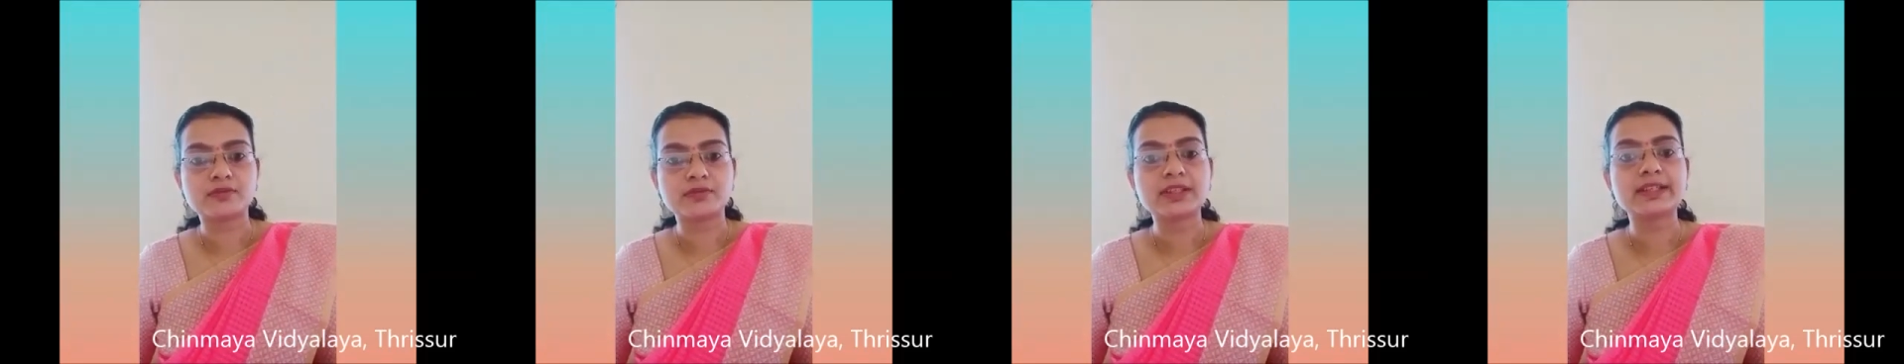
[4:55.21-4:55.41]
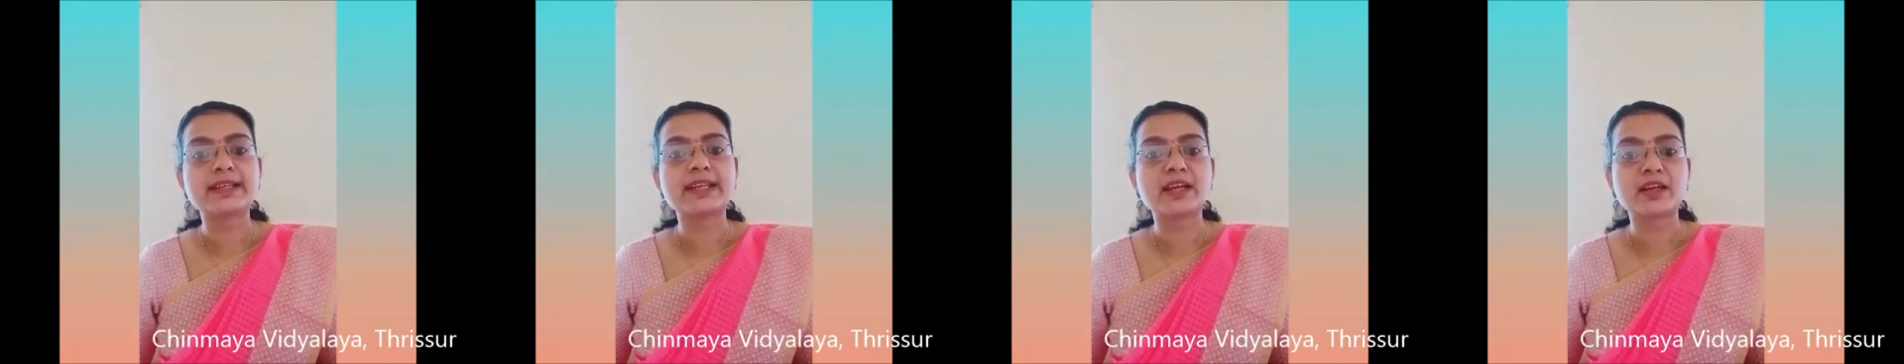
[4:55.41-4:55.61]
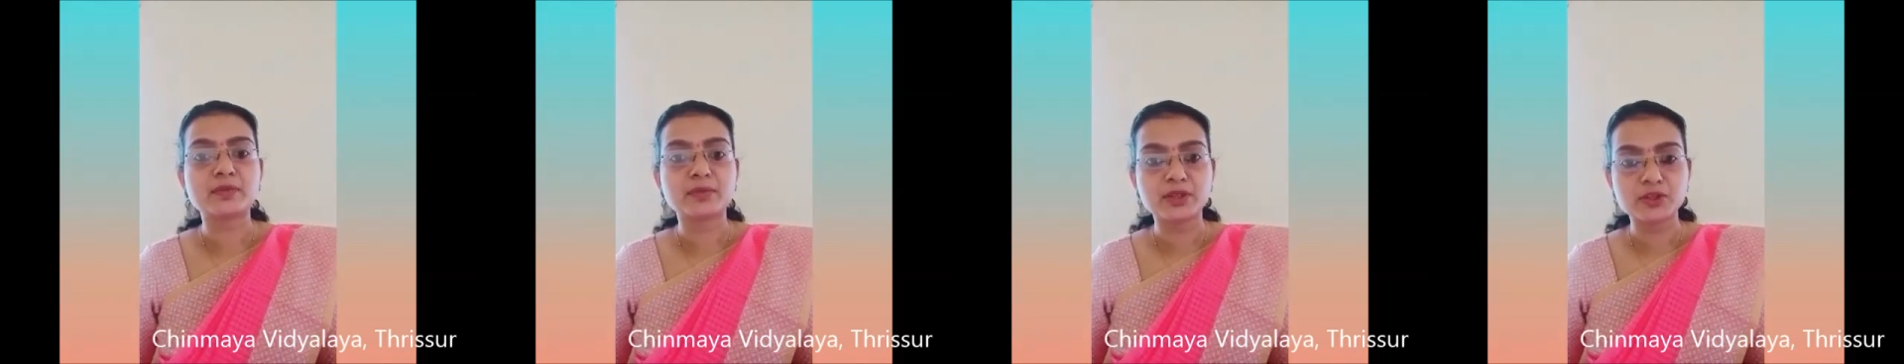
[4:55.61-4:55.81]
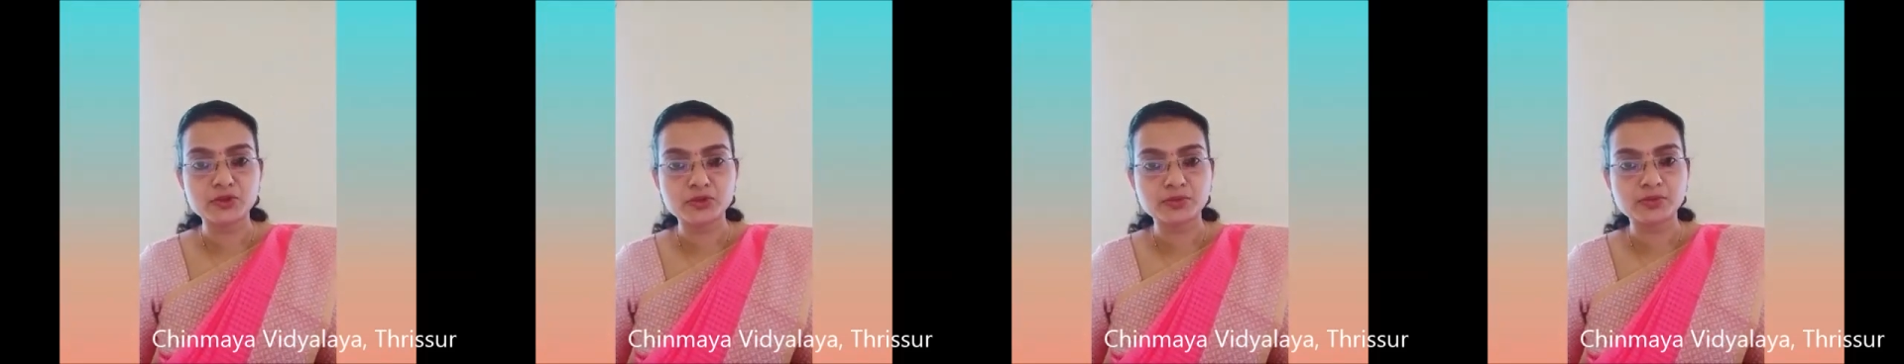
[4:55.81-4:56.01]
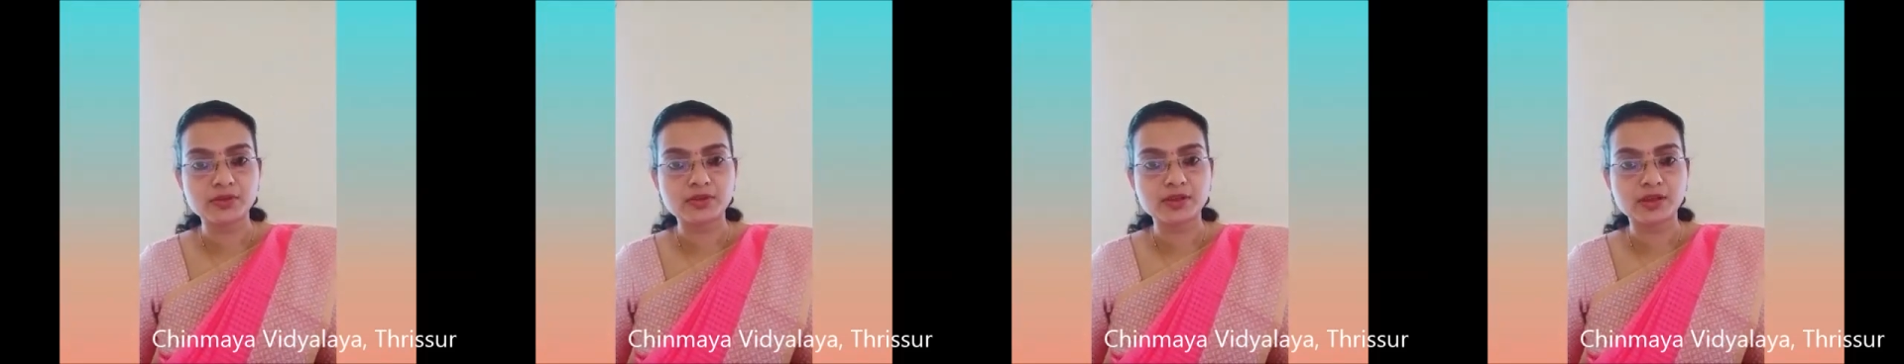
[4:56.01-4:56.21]
will
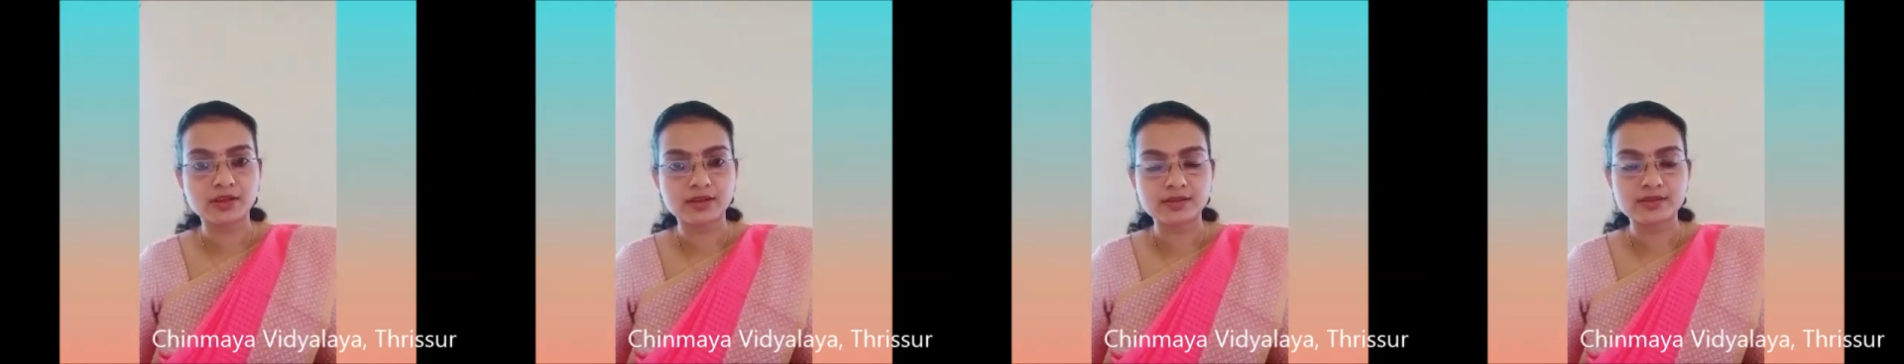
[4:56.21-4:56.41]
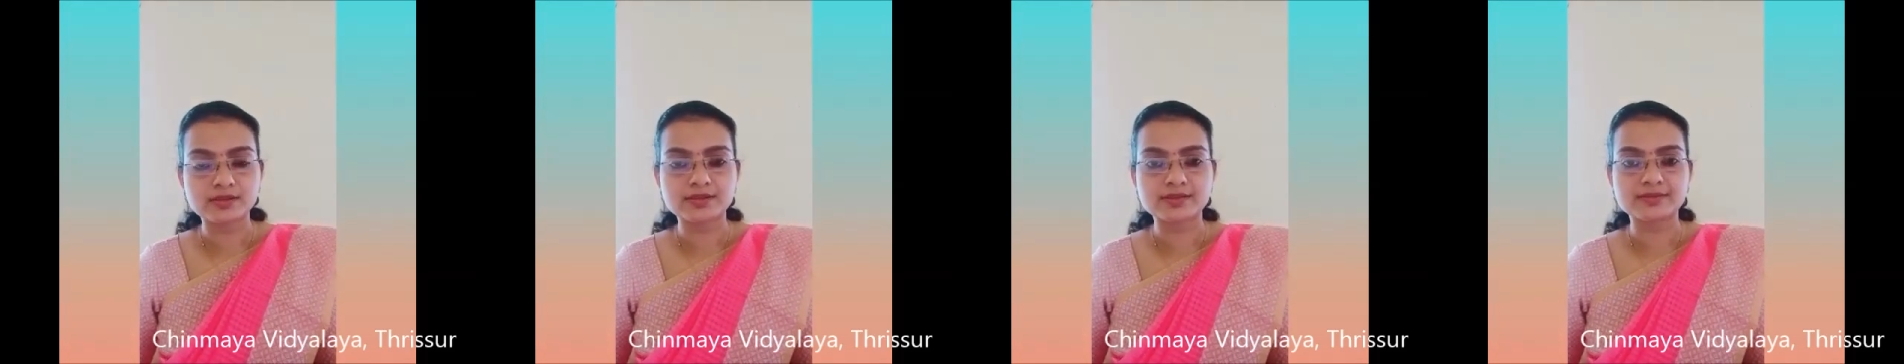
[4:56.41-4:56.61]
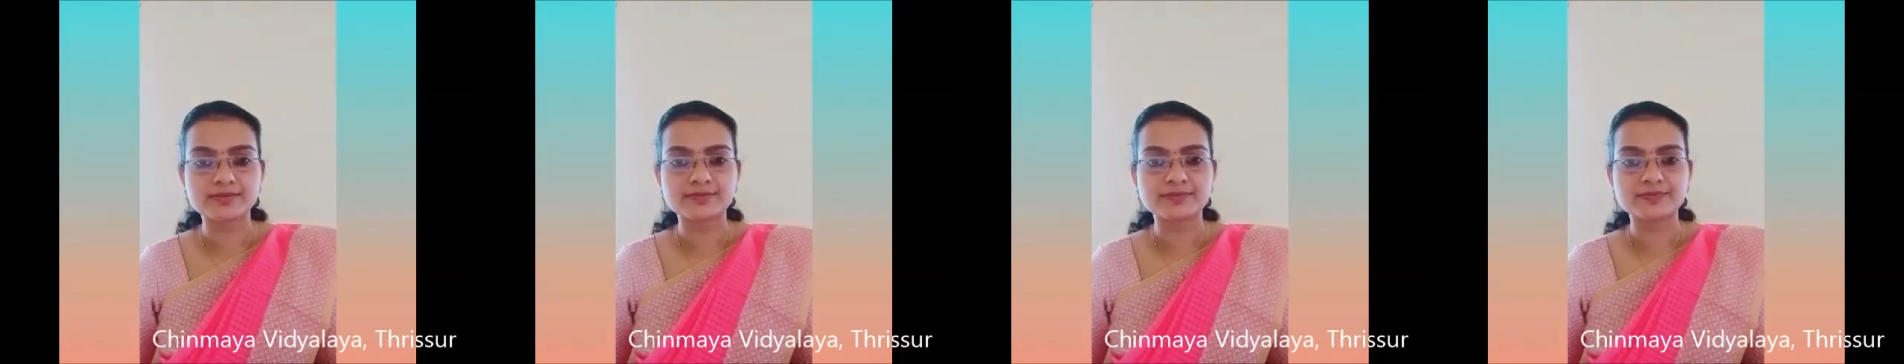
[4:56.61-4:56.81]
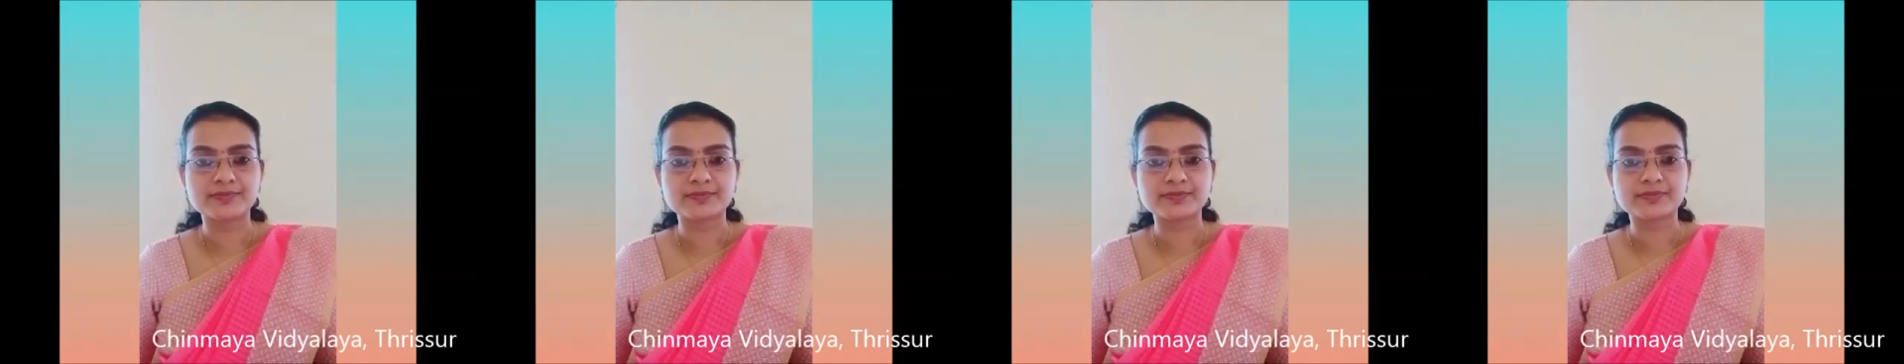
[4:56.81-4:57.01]
damage your eyes.